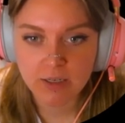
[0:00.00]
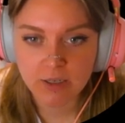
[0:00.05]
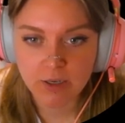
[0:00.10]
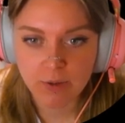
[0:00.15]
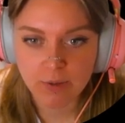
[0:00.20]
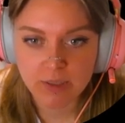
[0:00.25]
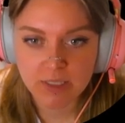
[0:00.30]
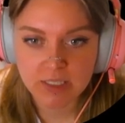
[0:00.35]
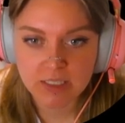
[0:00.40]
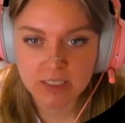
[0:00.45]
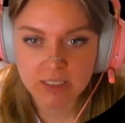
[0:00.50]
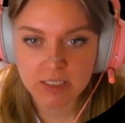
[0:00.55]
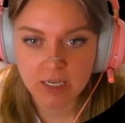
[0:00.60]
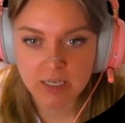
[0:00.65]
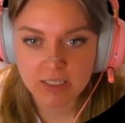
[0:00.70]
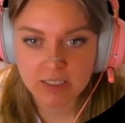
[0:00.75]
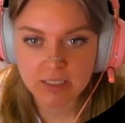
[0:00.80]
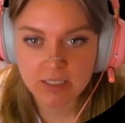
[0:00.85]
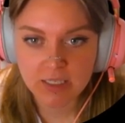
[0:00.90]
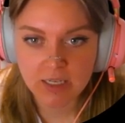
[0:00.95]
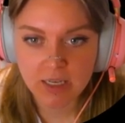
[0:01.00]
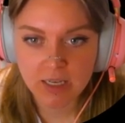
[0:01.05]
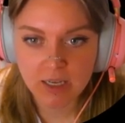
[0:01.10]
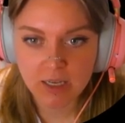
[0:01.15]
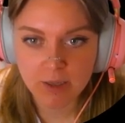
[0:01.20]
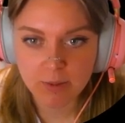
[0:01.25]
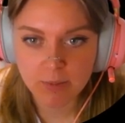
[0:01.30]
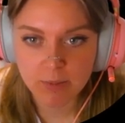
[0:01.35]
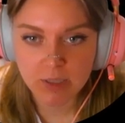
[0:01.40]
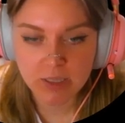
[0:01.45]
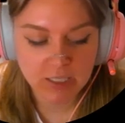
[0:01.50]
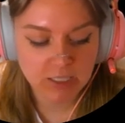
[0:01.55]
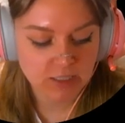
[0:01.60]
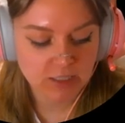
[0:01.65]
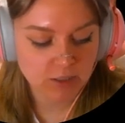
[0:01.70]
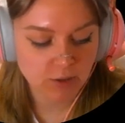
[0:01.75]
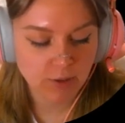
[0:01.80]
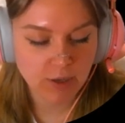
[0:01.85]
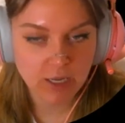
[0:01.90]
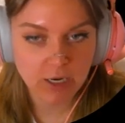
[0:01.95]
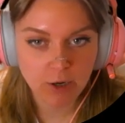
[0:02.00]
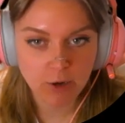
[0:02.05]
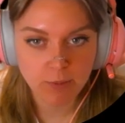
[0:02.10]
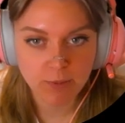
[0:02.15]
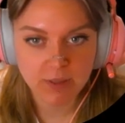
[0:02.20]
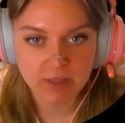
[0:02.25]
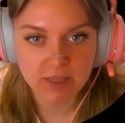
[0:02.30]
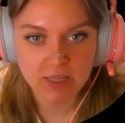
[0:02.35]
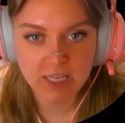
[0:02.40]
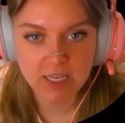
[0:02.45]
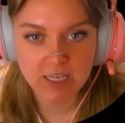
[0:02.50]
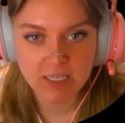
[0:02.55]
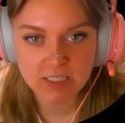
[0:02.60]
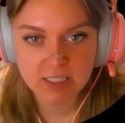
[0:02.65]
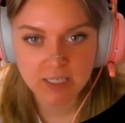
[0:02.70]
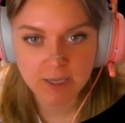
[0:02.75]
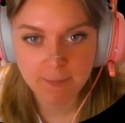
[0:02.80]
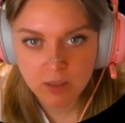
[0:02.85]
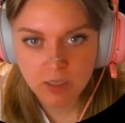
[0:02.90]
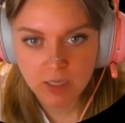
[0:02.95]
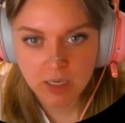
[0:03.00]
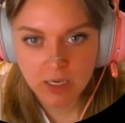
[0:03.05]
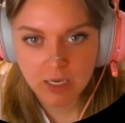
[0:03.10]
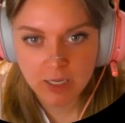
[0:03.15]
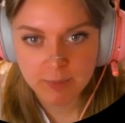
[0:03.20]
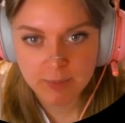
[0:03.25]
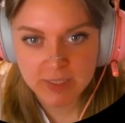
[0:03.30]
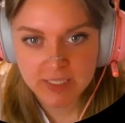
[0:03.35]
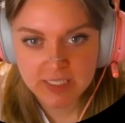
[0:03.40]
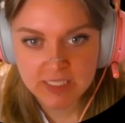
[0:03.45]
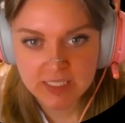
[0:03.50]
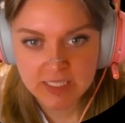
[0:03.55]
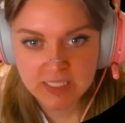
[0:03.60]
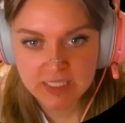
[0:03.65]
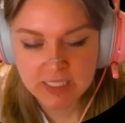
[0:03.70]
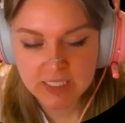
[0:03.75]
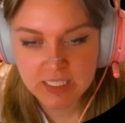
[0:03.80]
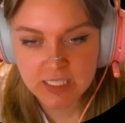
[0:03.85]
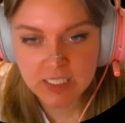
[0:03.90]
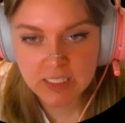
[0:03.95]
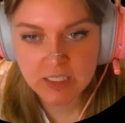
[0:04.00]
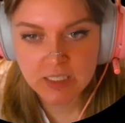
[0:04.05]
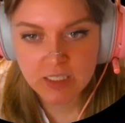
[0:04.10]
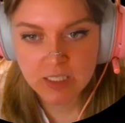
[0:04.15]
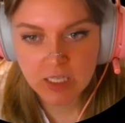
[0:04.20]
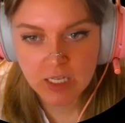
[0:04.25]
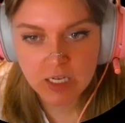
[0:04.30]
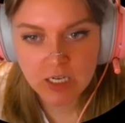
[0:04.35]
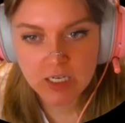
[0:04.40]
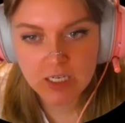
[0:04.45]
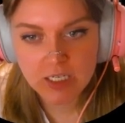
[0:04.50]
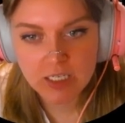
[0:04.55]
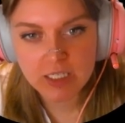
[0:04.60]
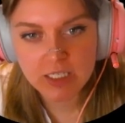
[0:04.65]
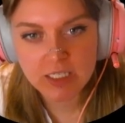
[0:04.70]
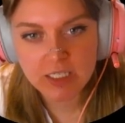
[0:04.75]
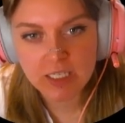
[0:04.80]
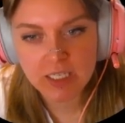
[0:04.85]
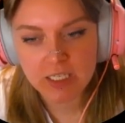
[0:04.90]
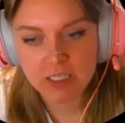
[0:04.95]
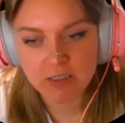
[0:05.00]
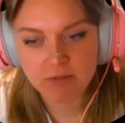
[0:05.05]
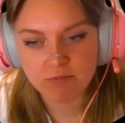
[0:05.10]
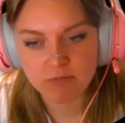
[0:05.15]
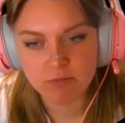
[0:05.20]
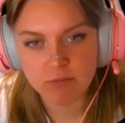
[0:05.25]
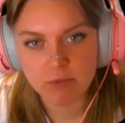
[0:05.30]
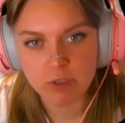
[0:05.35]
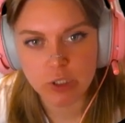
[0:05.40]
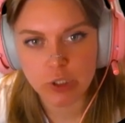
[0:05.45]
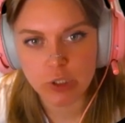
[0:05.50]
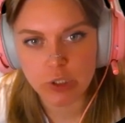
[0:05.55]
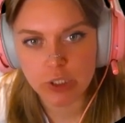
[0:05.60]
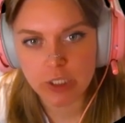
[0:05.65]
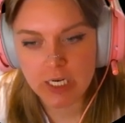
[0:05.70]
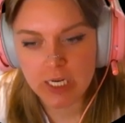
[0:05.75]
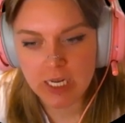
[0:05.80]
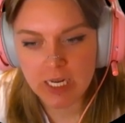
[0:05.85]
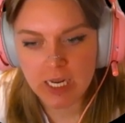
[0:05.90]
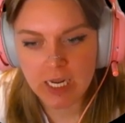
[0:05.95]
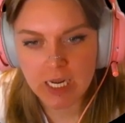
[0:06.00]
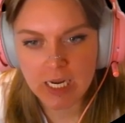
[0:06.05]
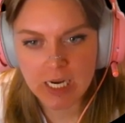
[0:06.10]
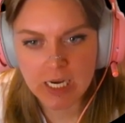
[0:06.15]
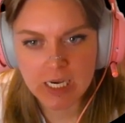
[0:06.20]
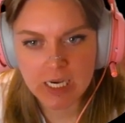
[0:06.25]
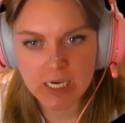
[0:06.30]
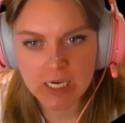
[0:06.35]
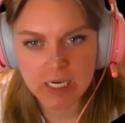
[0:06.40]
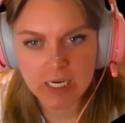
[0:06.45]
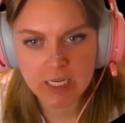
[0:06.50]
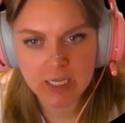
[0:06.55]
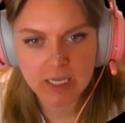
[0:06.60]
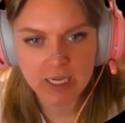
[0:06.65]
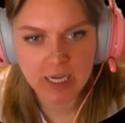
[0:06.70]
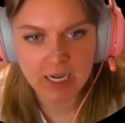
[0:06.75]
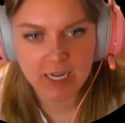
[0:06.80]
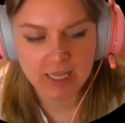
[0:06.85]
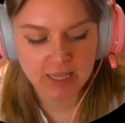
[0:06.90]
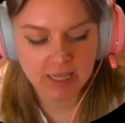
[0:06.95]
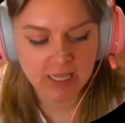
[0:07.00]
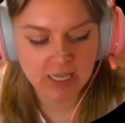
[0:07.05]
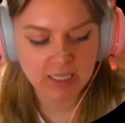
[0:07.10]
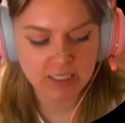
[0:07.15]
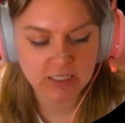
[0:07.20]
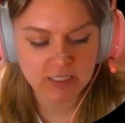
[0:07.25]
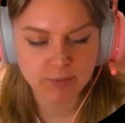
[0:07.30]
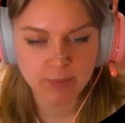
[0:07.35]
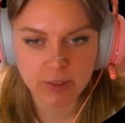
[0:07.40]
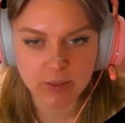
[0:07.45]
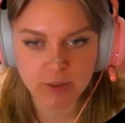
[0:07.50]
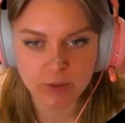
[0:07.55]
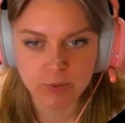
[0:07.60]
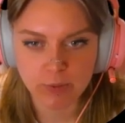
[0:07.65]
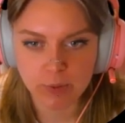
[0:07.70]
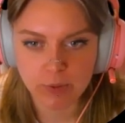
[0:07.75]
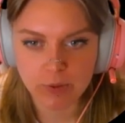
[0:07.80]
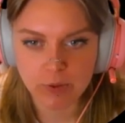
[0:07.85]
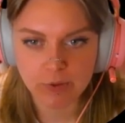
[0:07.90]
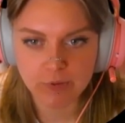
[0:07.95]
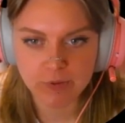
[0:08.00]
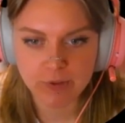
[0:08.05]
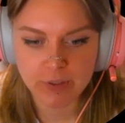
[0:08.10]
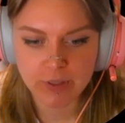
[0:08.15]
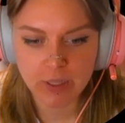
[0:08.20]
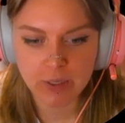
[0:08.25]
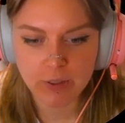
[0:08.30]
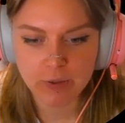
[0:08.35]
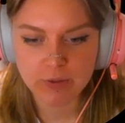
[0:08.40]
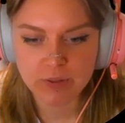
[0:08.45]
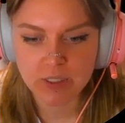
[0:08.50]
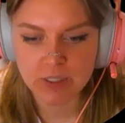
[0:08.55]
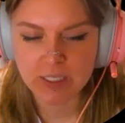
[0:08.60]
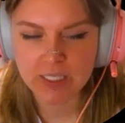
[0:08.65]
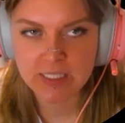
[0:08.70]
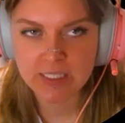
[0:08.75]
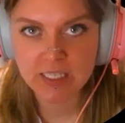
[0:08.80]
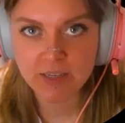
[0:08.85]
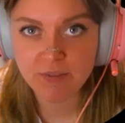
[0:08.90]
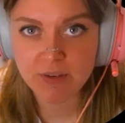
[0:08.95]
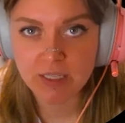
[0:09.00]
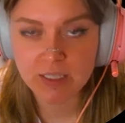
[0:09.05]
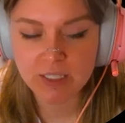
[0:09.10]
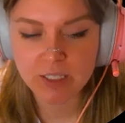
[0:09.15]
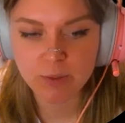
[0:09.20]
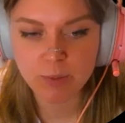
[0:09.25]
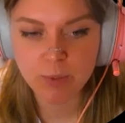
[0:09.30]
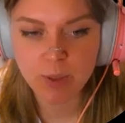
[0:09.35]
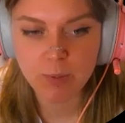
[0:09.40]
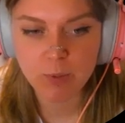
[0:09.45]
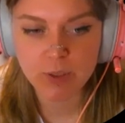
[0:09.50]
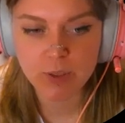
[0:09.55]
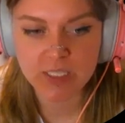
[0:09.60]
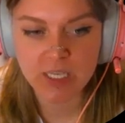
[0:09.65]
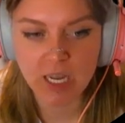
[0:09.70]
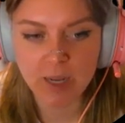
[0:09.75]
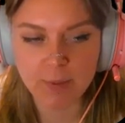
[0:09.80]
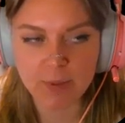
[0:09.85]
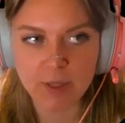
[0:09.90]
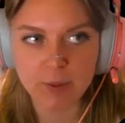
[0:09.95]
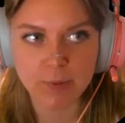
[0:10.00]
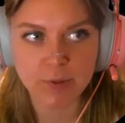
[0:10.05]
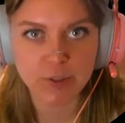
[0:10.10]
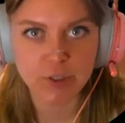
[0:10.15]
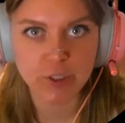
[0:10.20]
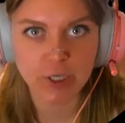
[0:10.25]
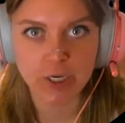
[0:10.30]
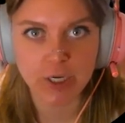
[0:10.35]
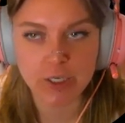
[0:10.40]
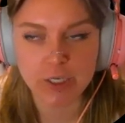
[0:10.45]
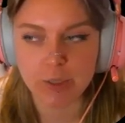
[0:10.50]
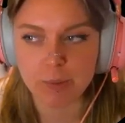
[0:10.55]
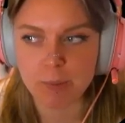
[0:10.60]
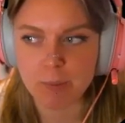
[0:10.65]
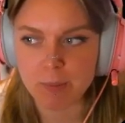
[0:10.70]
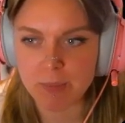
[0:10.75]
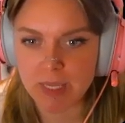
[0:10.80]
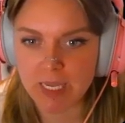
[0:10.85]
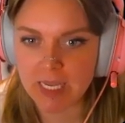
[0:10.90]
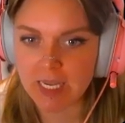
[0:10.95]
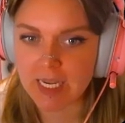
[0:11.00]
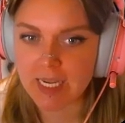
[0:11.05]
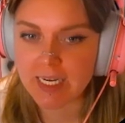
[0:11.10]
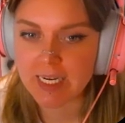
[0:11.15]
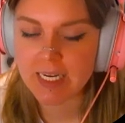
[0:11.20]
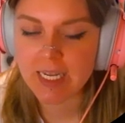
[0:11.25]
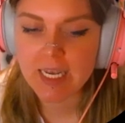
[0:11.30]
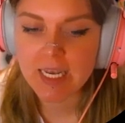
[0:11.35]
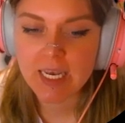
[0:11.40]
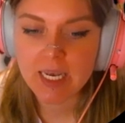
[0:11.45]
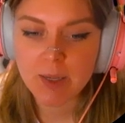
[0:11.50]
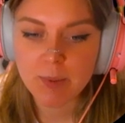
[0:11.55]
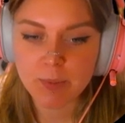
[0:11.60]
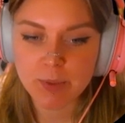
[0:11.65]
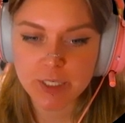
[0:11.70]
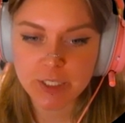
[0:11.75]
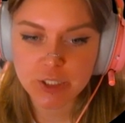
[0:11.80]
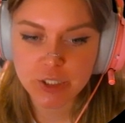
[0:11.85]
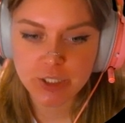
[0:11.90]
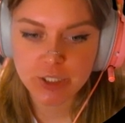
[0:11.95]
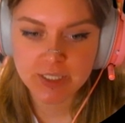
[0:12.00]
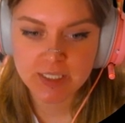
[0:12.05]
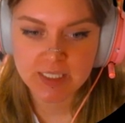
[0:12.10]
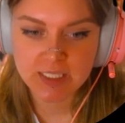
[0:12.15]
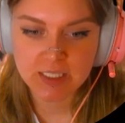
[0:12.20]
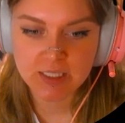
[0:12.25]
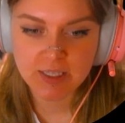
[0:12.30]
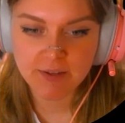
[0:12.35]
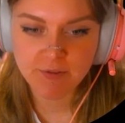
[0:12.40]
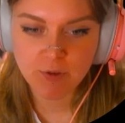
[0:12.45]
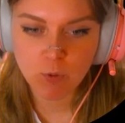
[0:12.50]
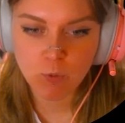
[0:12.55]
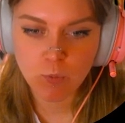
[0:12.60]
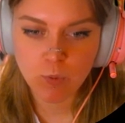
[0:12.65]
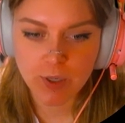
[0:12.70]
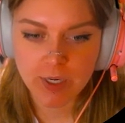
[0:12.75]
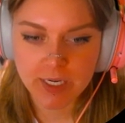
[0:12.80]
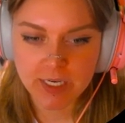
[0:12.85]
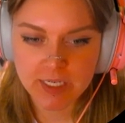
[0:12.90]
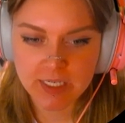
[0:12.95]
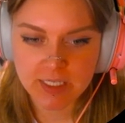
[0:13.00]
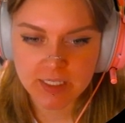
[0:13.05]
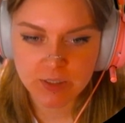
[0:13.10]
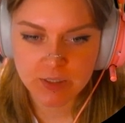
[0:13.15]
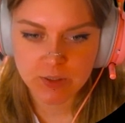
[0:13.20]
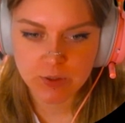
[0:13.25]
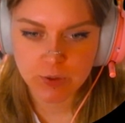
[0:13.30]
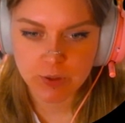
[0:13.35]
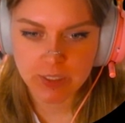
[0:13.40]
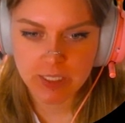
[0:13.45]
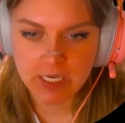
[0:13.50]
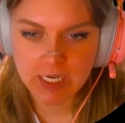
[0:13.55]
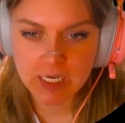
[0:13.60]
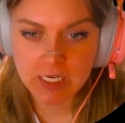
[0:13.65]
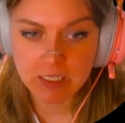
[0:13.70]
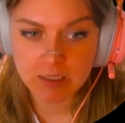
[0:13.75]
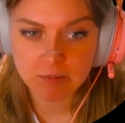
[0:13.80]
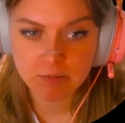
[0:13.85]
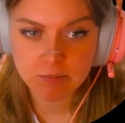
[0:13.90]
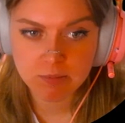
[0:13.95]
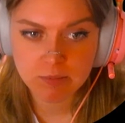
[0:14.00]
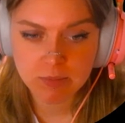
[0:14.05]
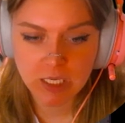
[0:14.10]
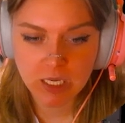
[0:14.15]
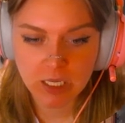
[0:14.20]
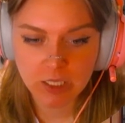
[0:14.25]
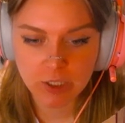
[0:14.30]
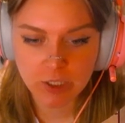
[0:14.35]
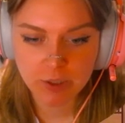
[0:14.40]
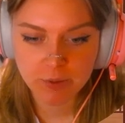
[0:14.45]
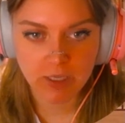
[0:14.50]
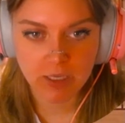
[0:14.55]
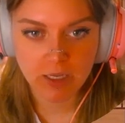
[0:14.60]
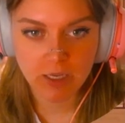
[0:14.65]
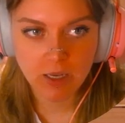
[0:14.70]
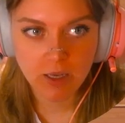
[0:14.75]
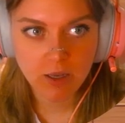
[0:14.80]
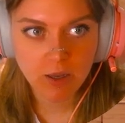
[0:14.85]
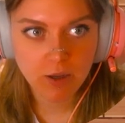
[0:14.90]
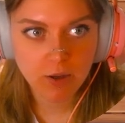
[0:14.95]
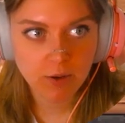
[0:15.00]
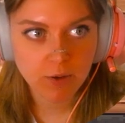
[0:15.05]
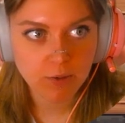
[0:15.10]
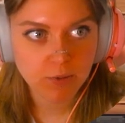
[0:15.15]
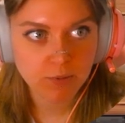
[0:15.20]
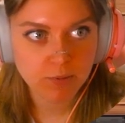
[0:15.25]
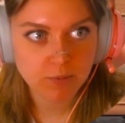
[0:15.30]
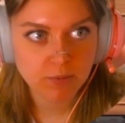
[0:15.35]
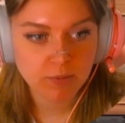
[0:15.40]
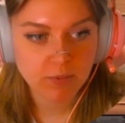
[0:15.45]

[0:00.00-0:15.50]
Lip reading: No, it is not. Let's go ahead open this. It's still on green. I think it's about to roll over though, so let's give it a little bit more time and then we'll check on our mead. Pretty sure it's still level 1 is green color. Go!